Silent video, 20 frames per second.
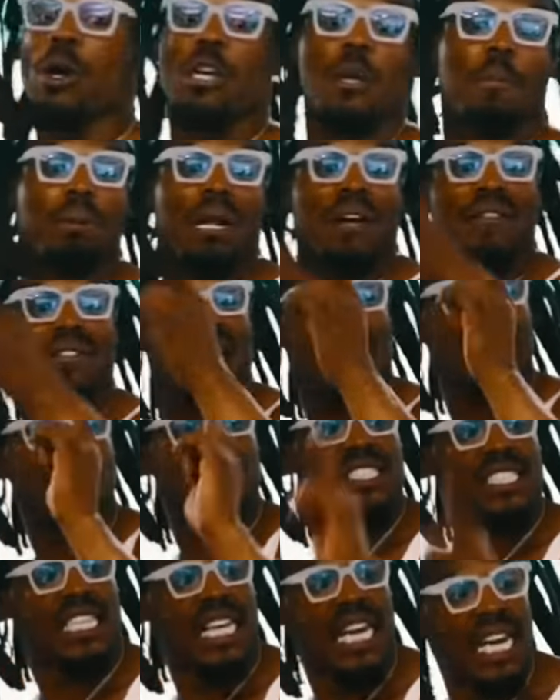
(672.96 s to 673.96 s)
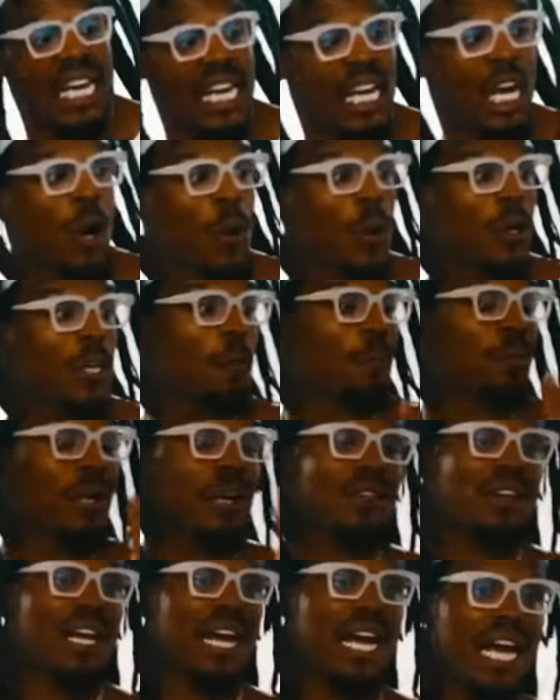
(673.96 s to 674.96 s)
when you play for that T, when you
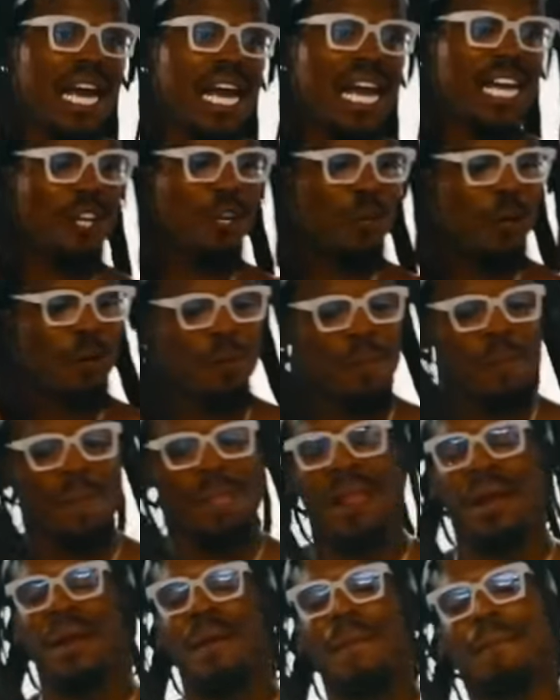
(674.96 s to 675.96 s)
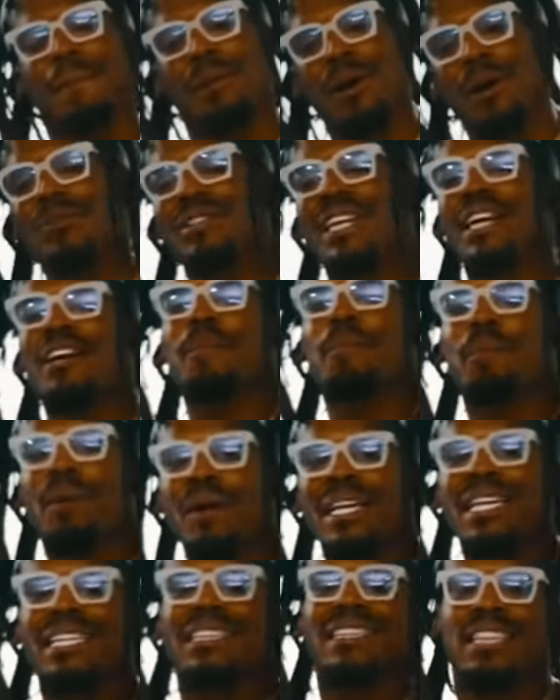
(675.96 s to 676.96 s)
play for that AU, bro, they're
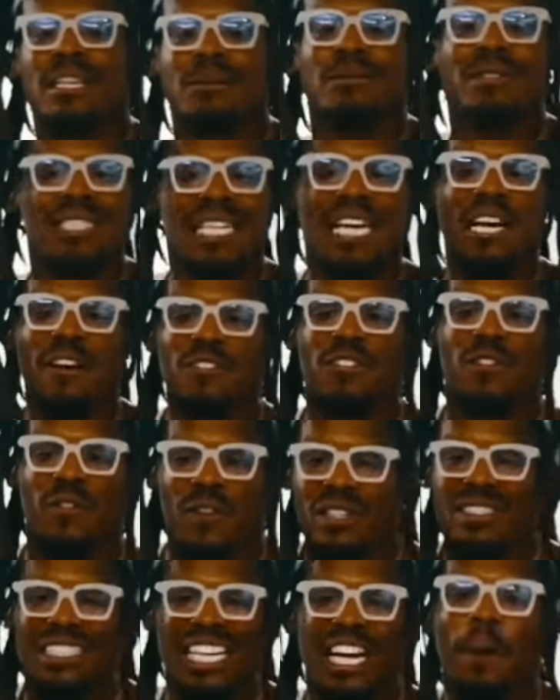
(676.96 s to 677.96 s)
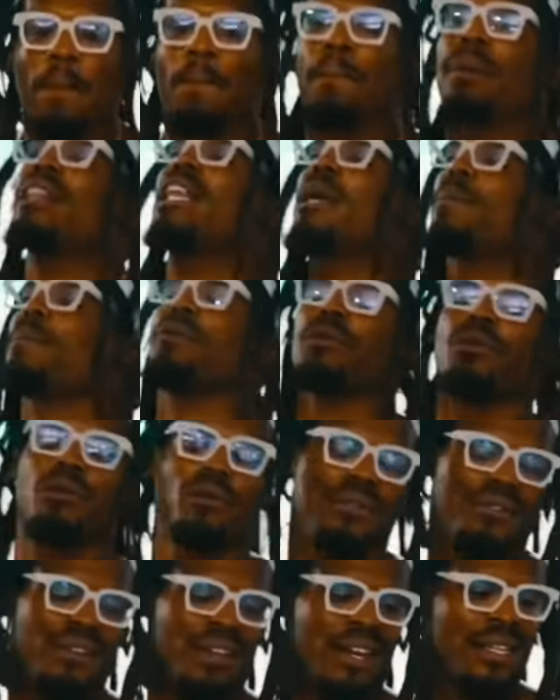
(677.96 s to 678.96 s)
putting themselves first. They're
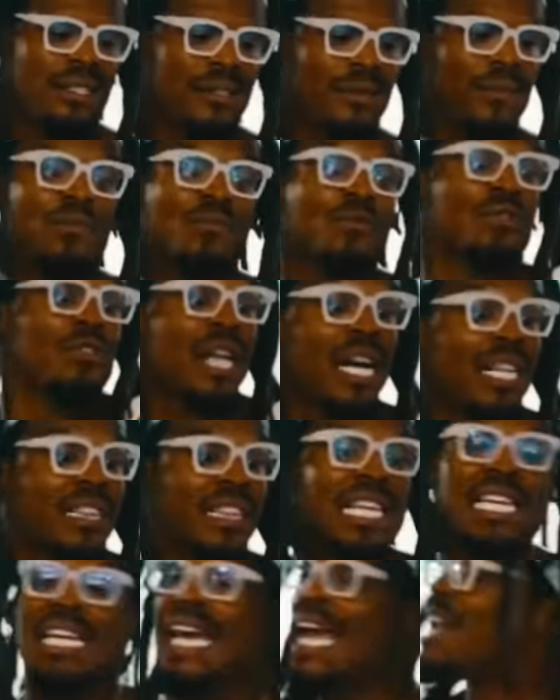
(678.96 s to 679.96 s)
bulletproof. Nothing